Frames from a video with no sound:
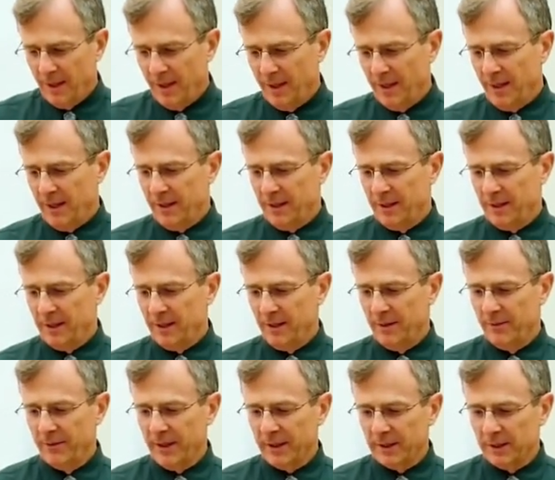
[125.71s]
and
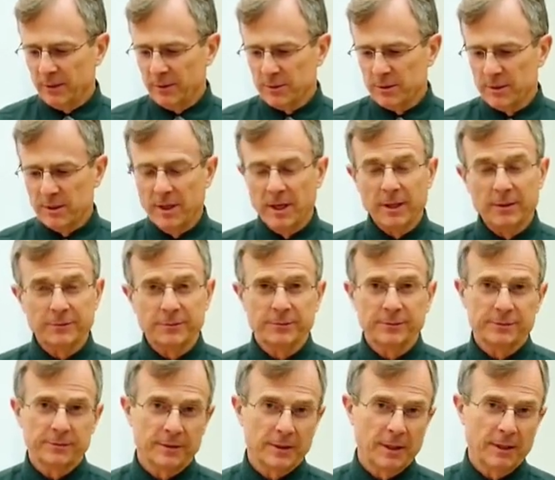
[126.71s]
in fact, there was
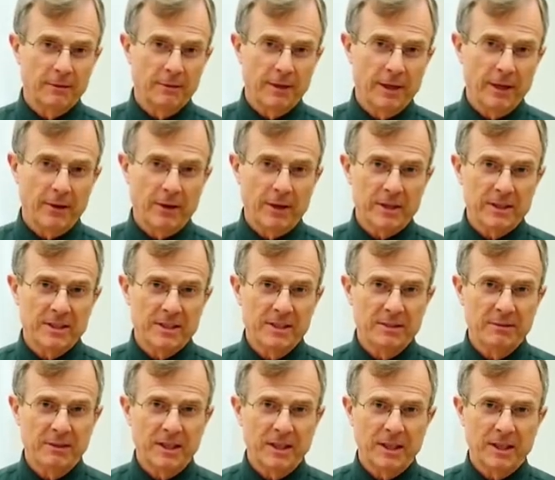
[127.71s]
enough uh,
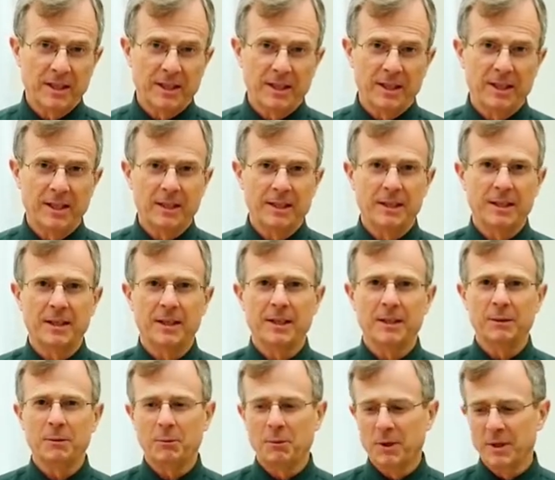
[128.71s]
radioactivity in
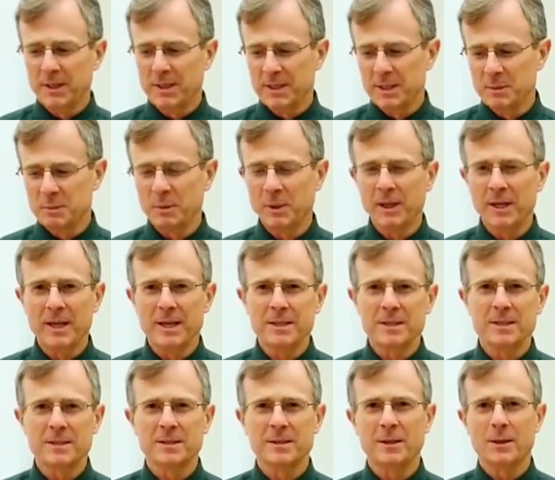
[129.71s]
one of these
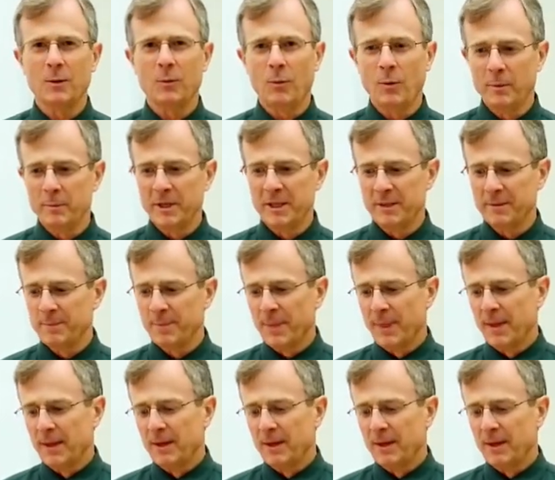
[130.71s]
plates that a woman